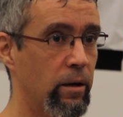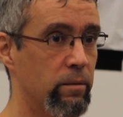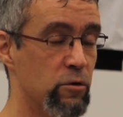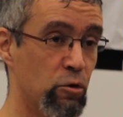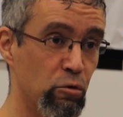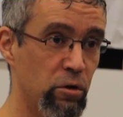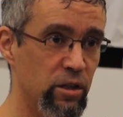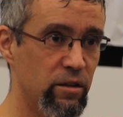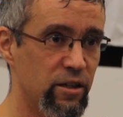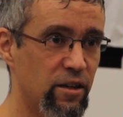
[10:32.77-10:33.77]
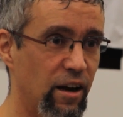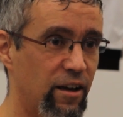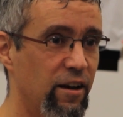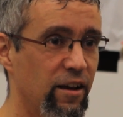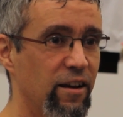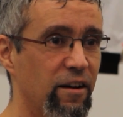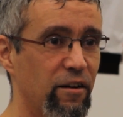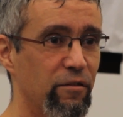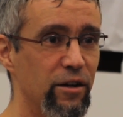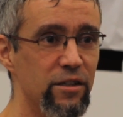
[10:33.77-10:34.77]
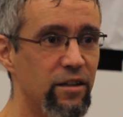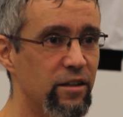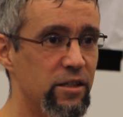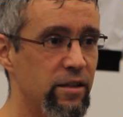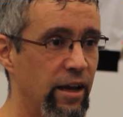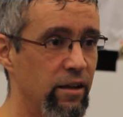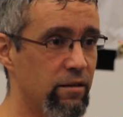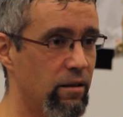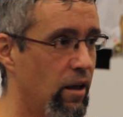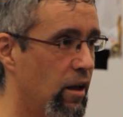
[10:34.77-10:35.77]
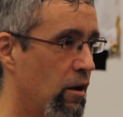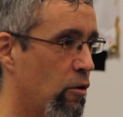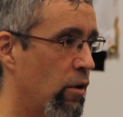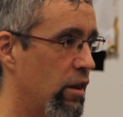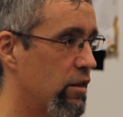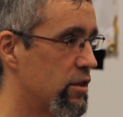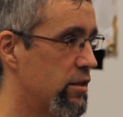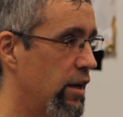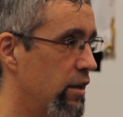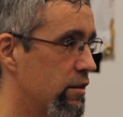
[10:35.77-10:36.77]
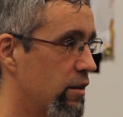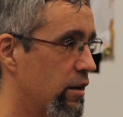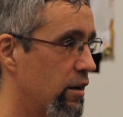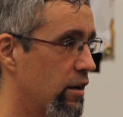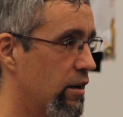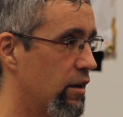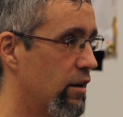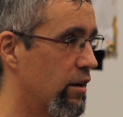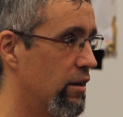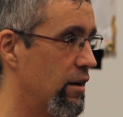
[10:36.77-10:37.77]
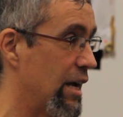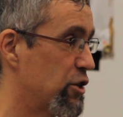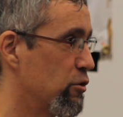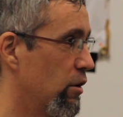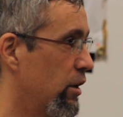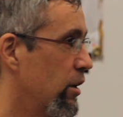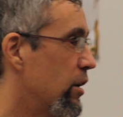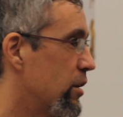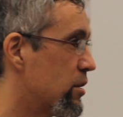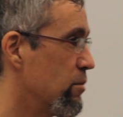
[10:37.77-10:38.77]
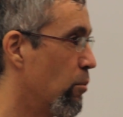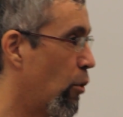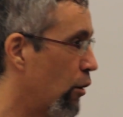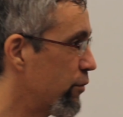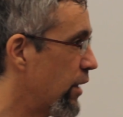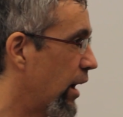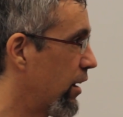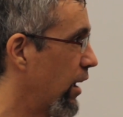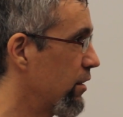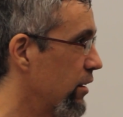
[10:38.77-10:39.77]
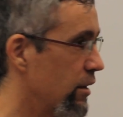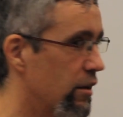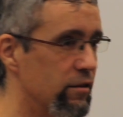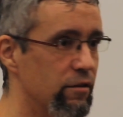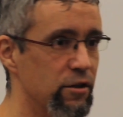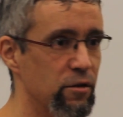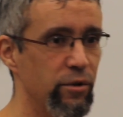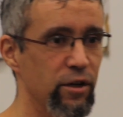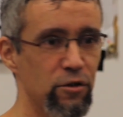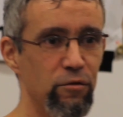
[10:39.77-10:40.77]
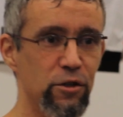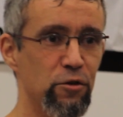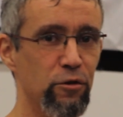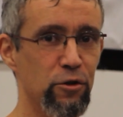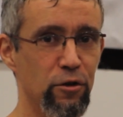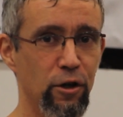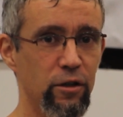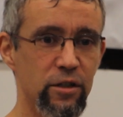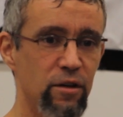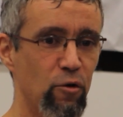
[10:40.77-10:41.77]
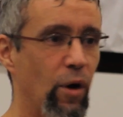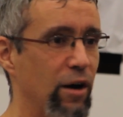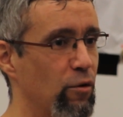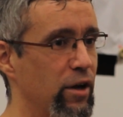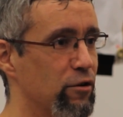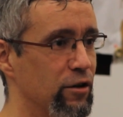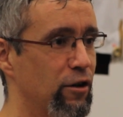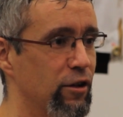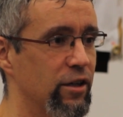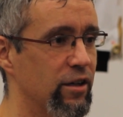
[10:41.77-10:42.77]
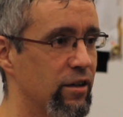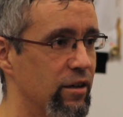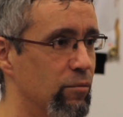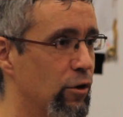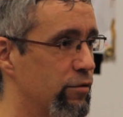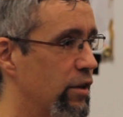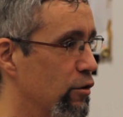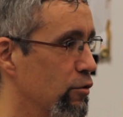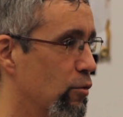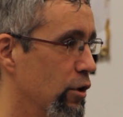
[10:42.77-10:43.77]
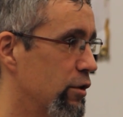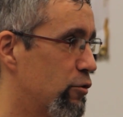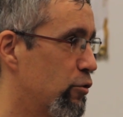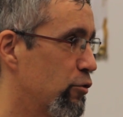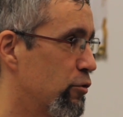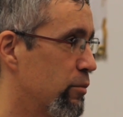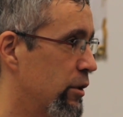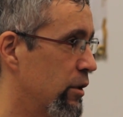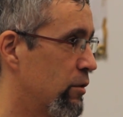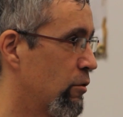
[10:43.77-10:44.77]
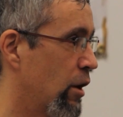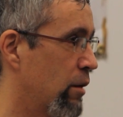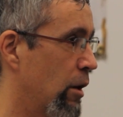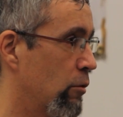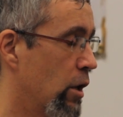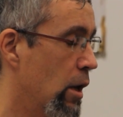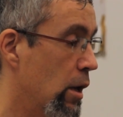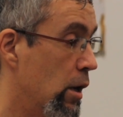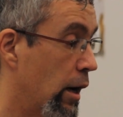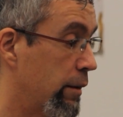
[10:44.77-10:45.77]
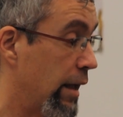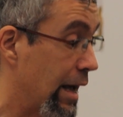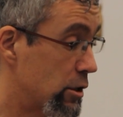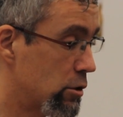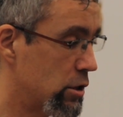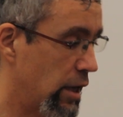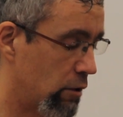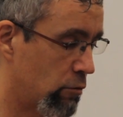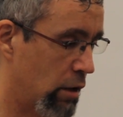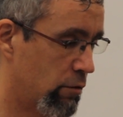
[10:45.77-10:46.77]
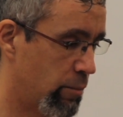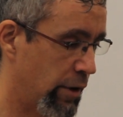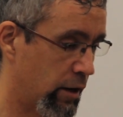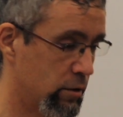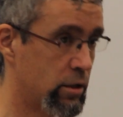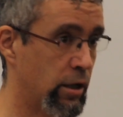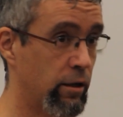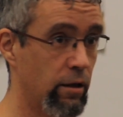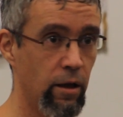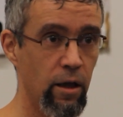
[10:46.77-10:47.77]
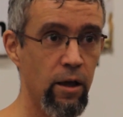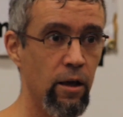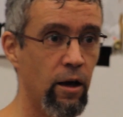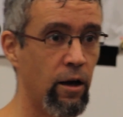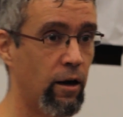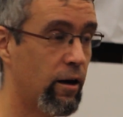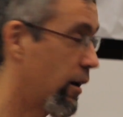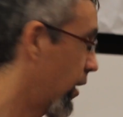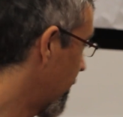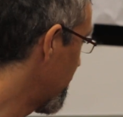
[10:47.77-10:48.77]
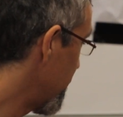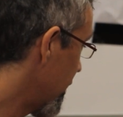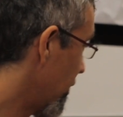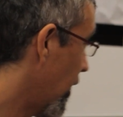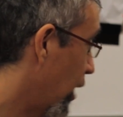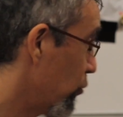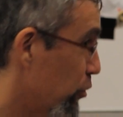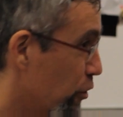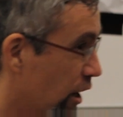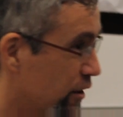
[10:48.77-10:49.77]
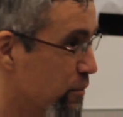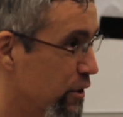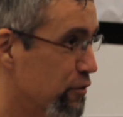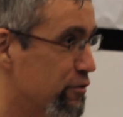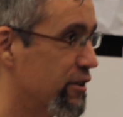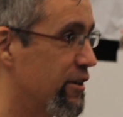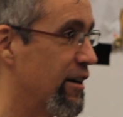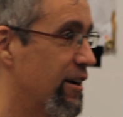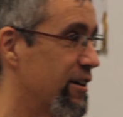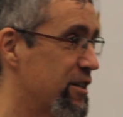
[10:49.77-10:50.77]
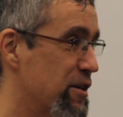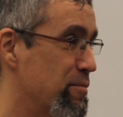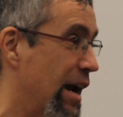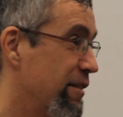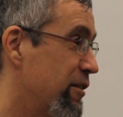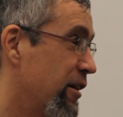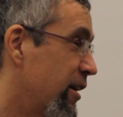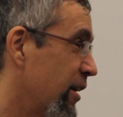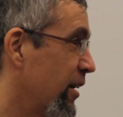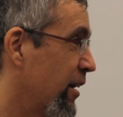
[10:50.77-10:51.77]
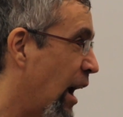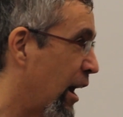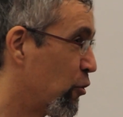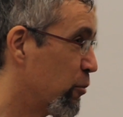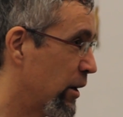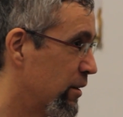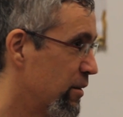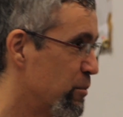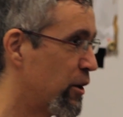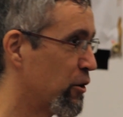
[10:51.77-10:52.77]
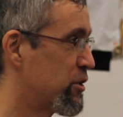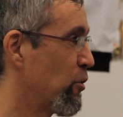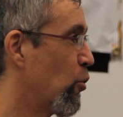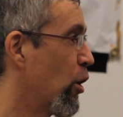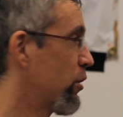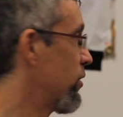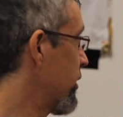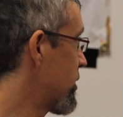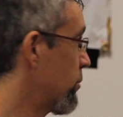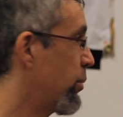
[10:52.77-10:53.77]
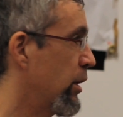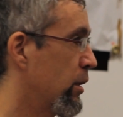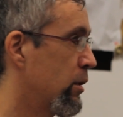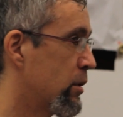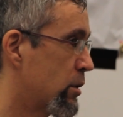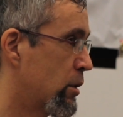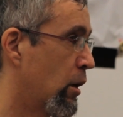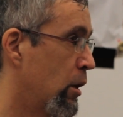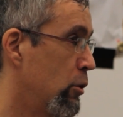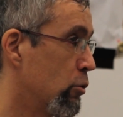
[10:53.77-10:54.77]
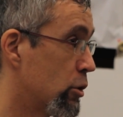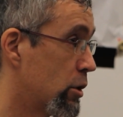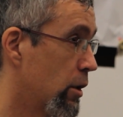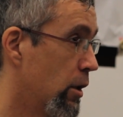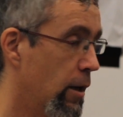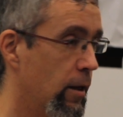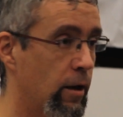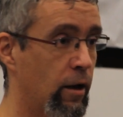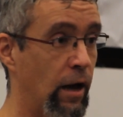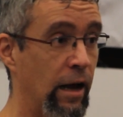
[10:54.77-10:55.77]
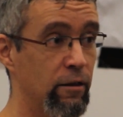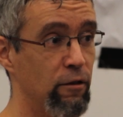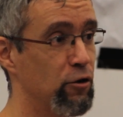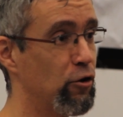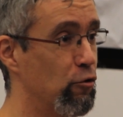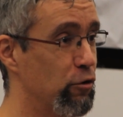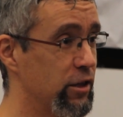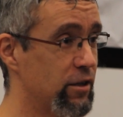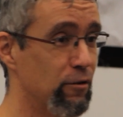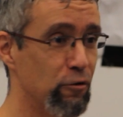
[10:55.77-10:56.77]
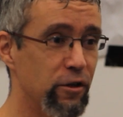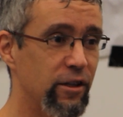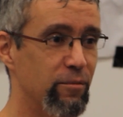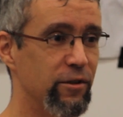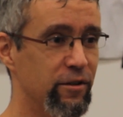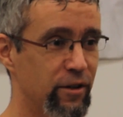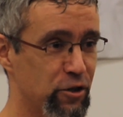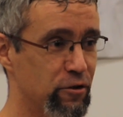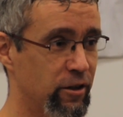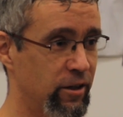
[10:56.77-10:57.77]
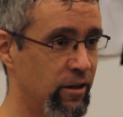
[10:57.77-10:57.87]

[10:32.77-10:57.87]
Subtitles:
So this clearly reveals that the state, whether the state nationally is involved directly in the disappearance of these students or not, is in one way or another involved. They don't want the truth to come out. And they also said, one of the parents said, and me and Claudio had a bit of a semantic argument, because the word disappeared is used. And I didn't know this. I looked it up in the dictionary.